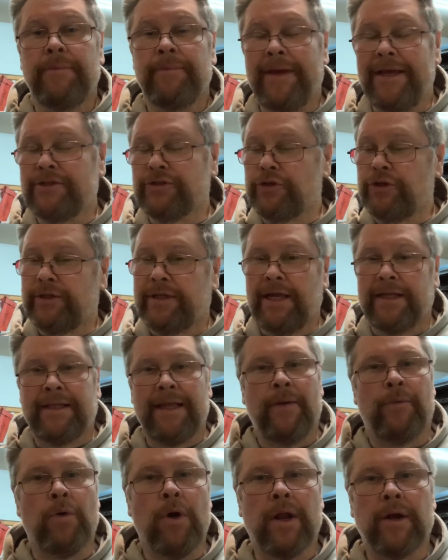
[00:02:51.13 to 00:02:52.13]
Make sure you take
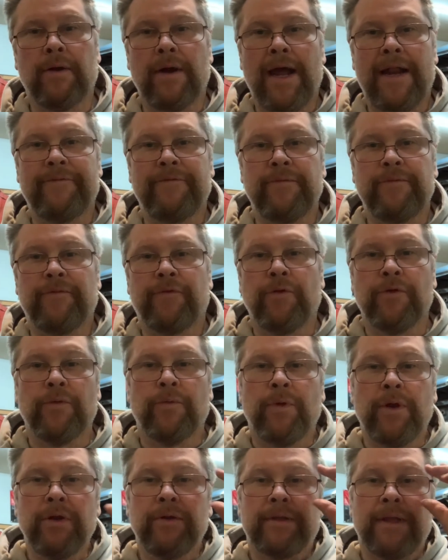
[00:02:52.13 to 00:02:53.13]
that water out of it before the
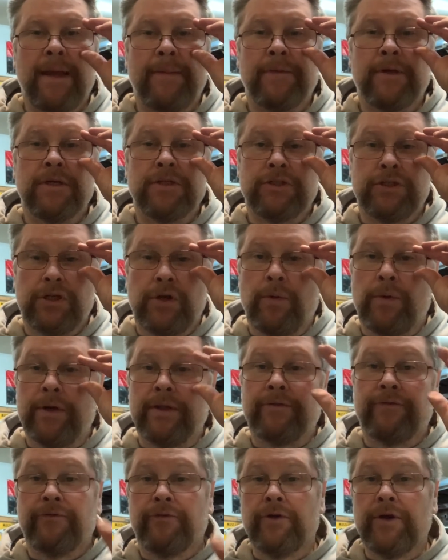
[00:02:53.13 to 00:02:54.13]
wintertime because you don't want
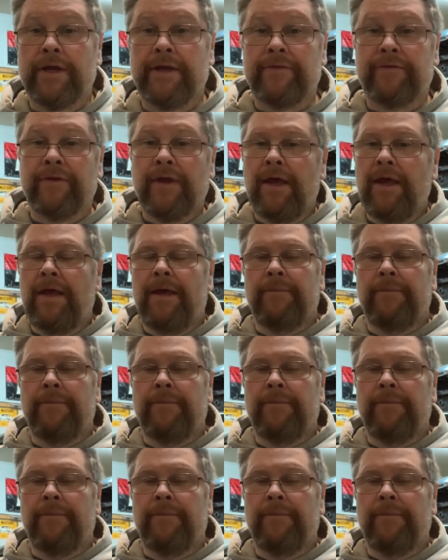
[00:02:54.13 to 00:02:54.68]
it to freeze.